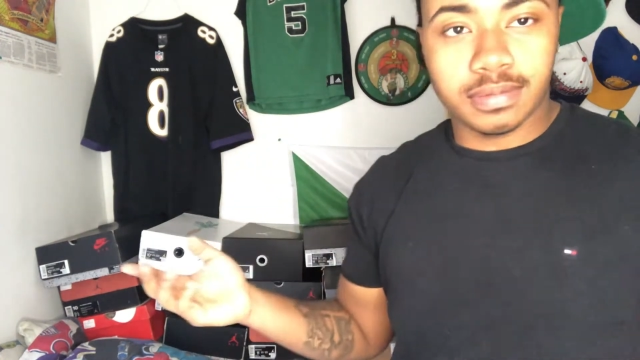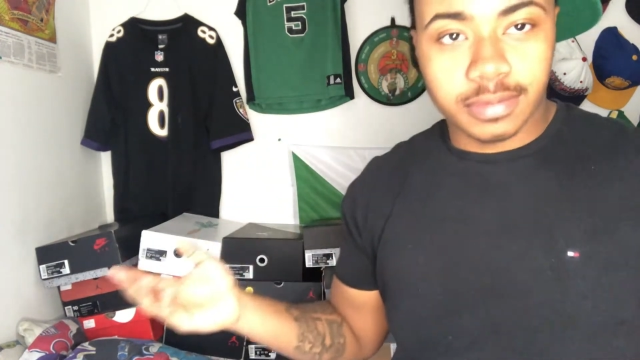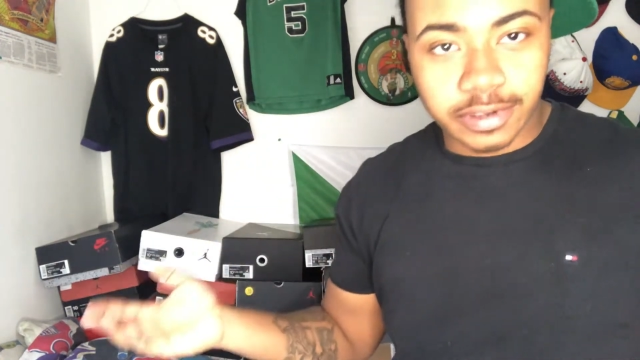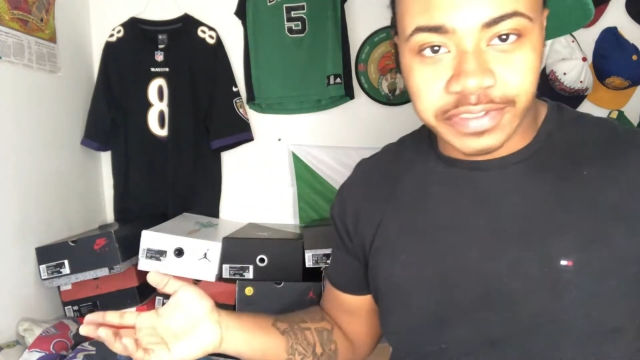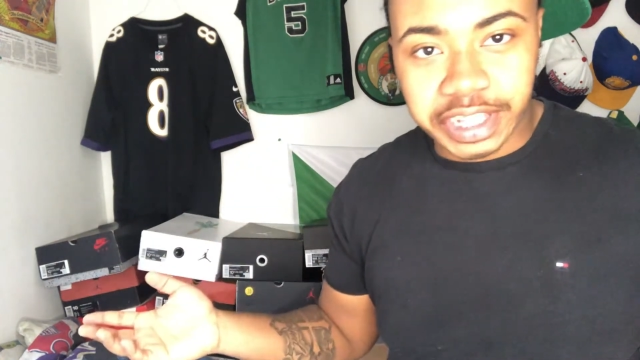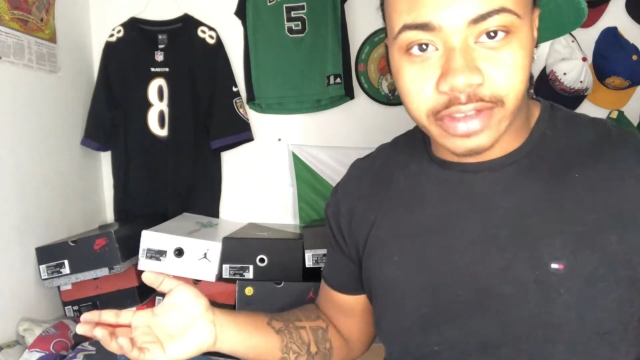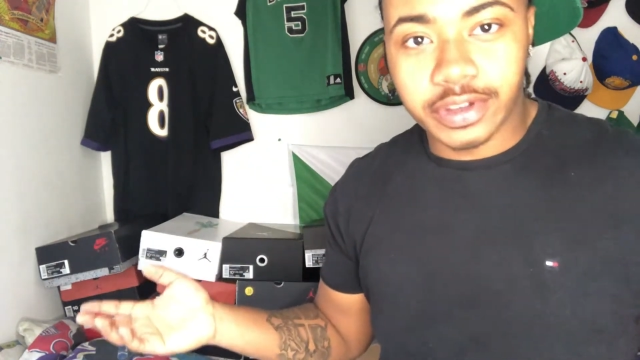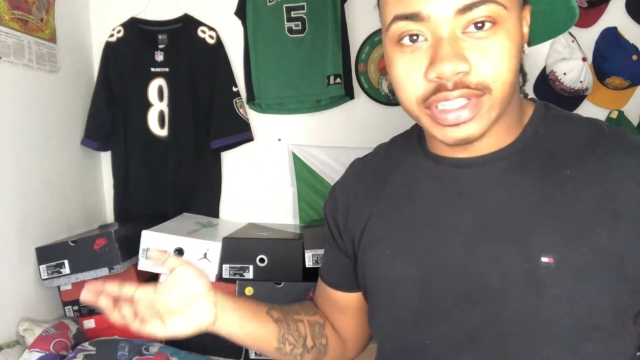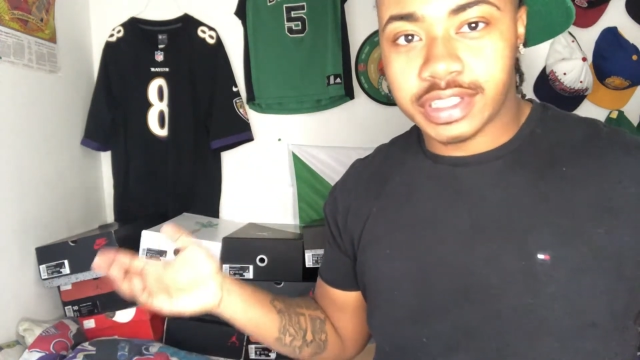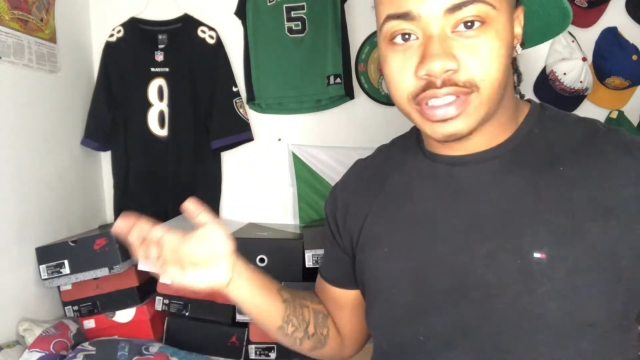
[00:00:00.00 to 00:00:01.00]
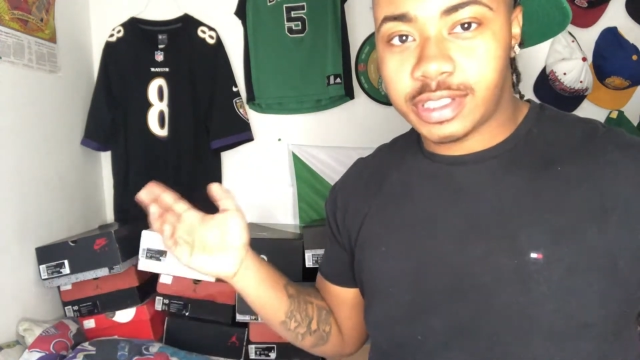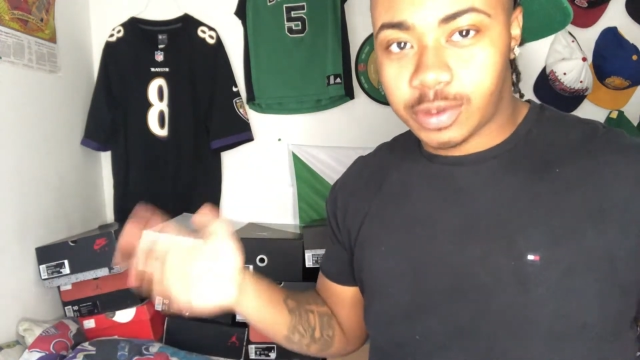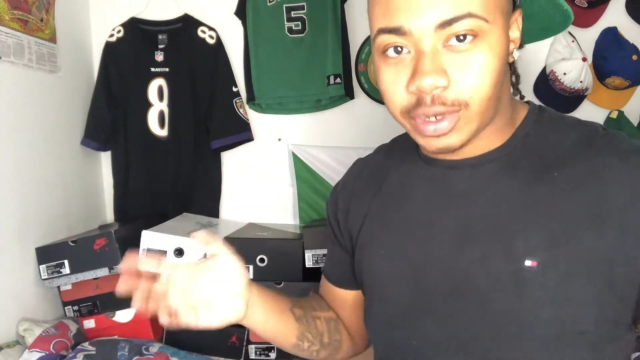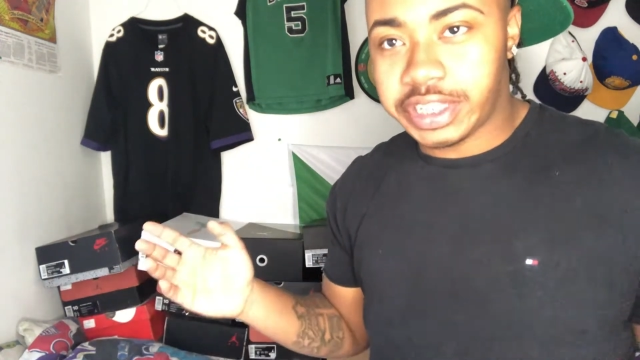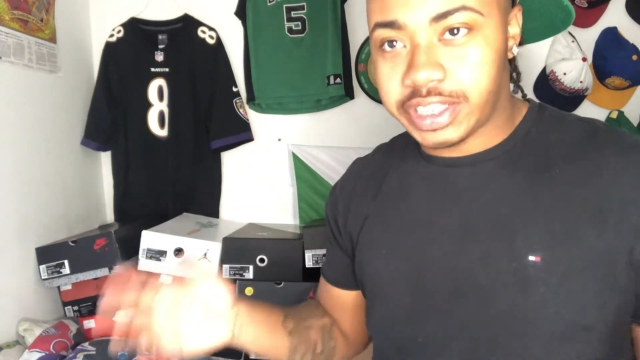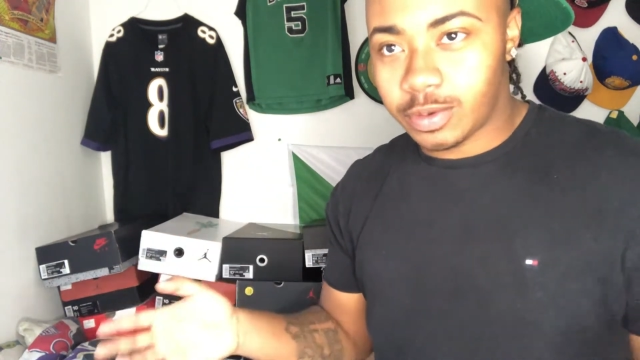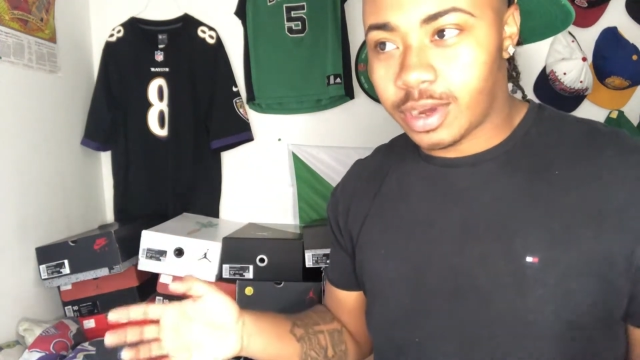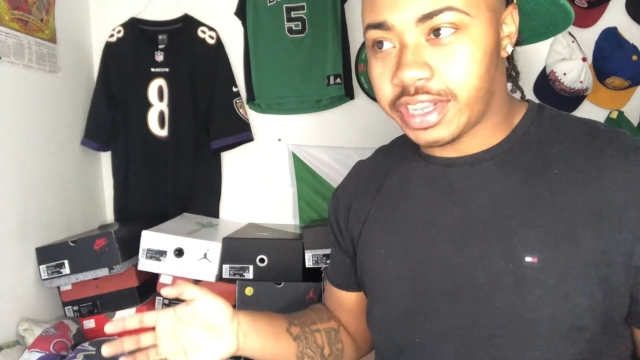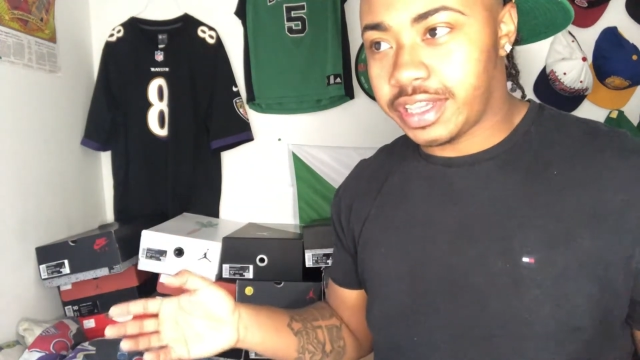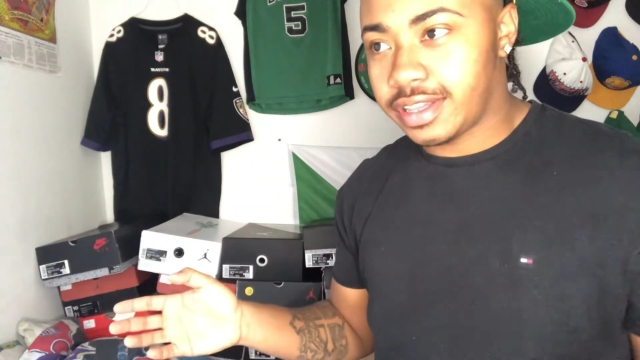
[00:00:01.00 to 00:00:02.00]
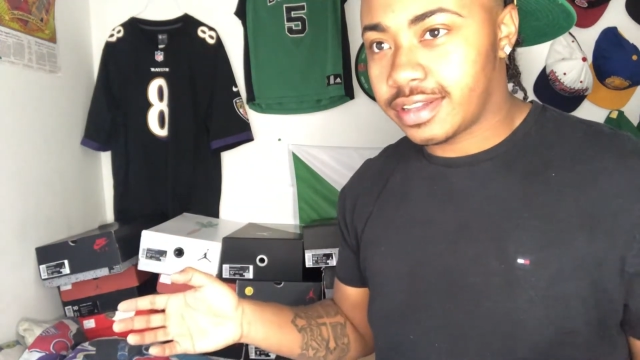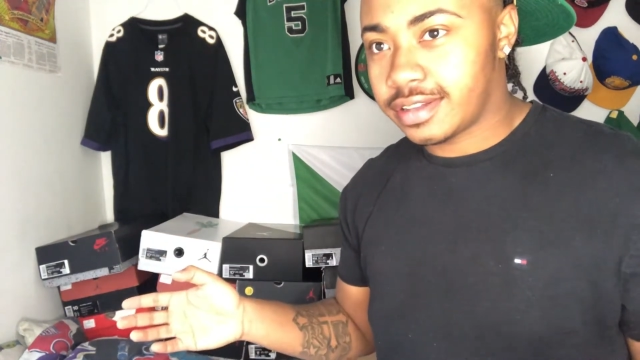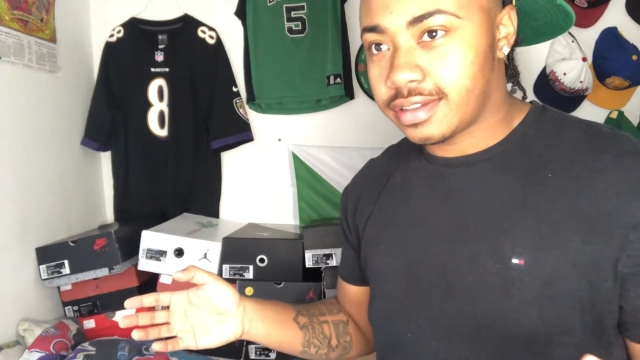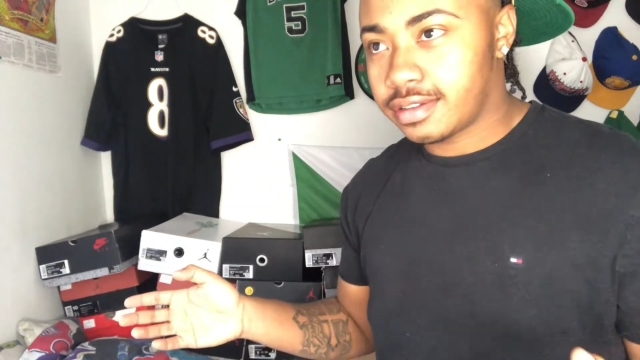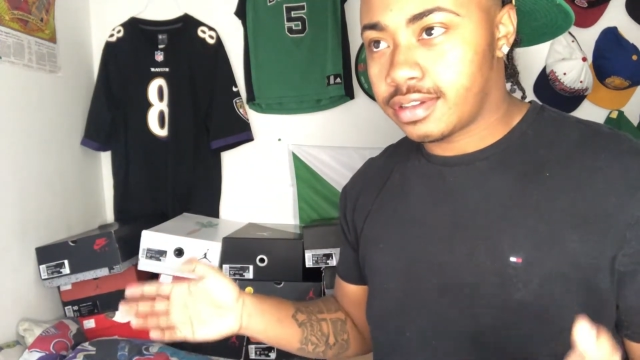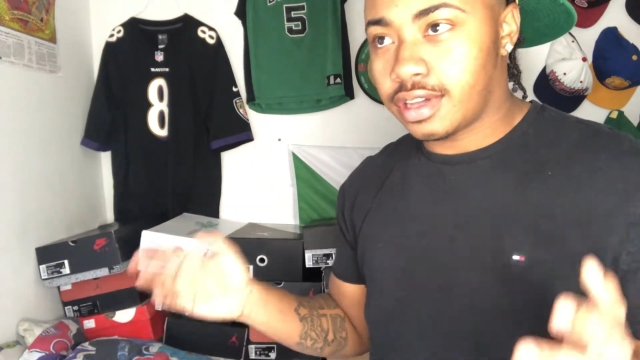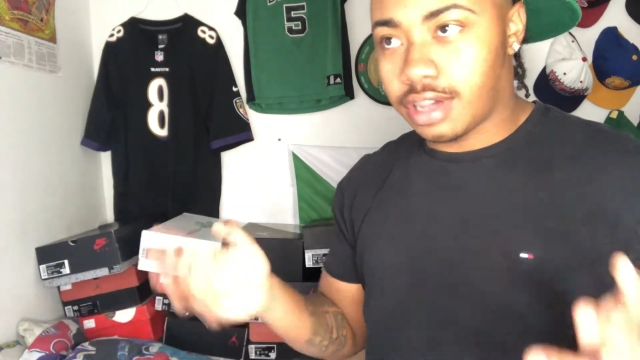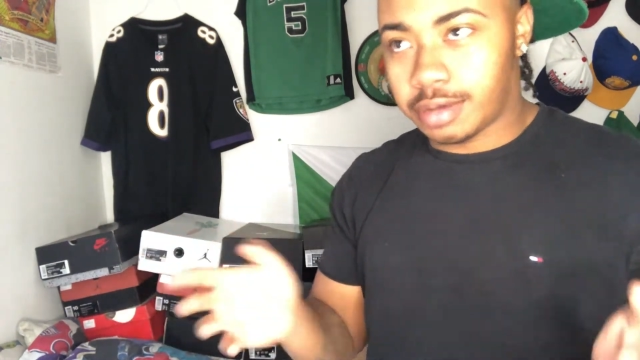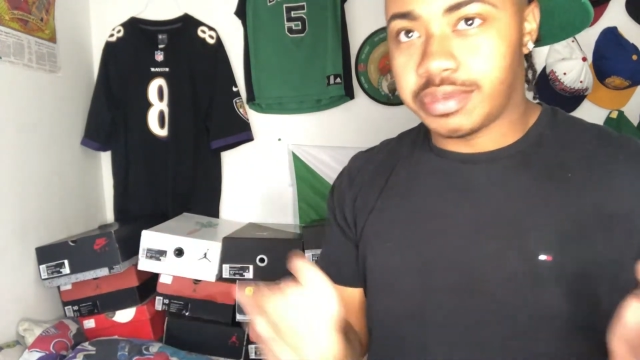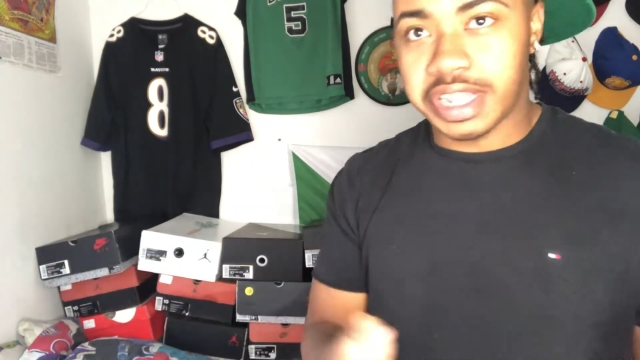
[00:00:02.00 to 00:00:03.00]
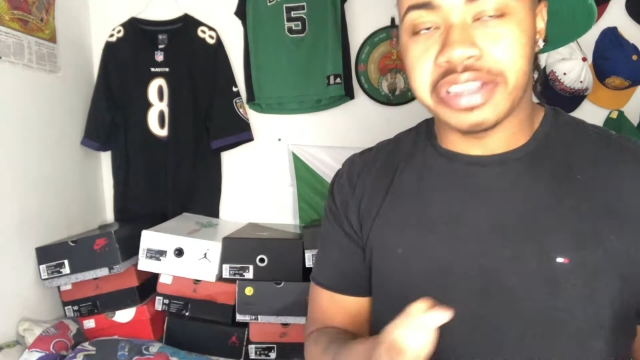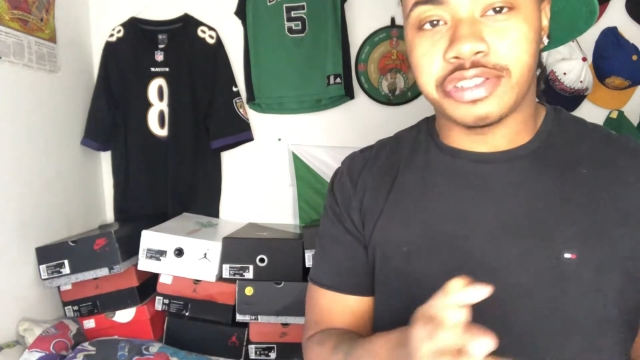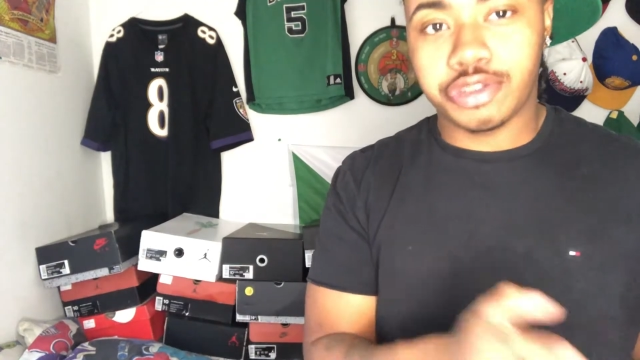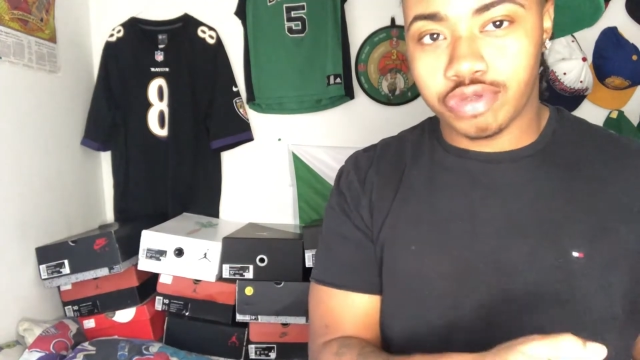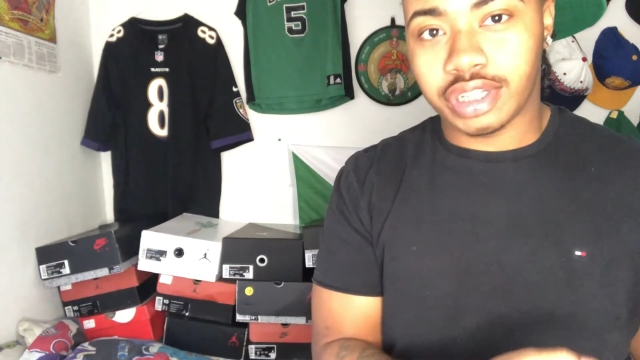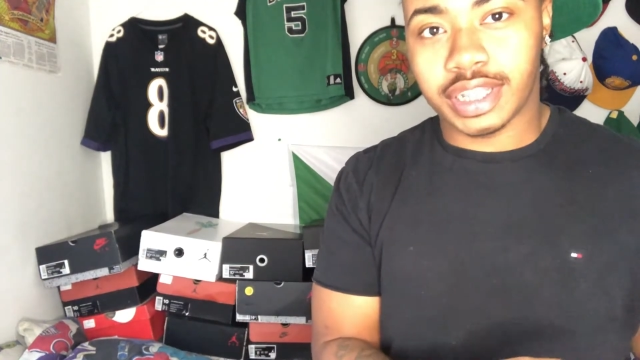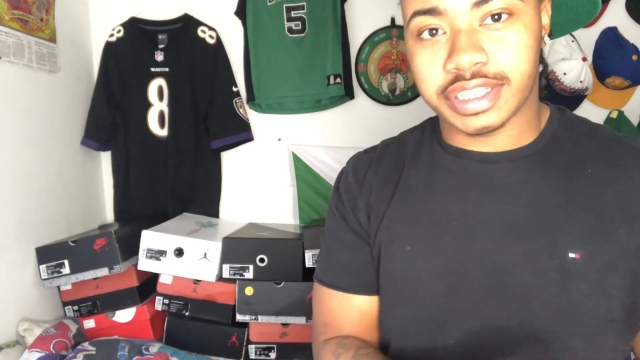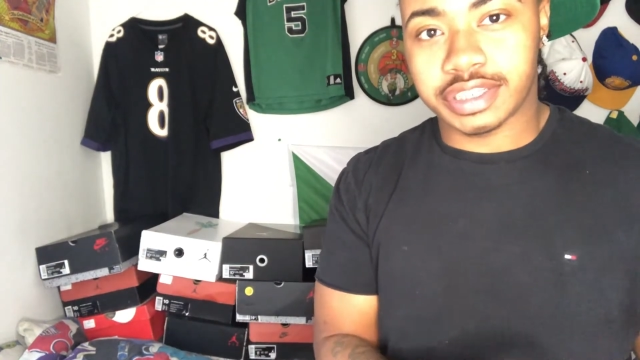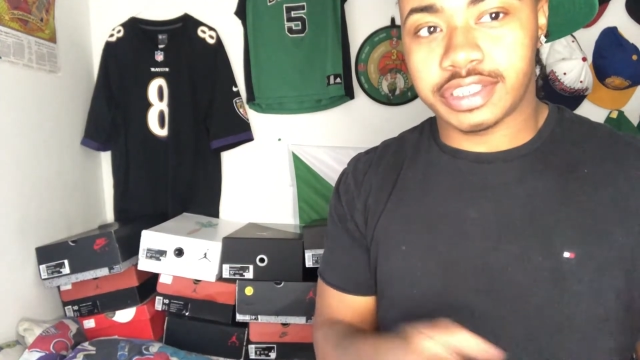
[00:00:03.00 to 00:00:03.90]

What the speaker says: video is 2020 updated shoe collection.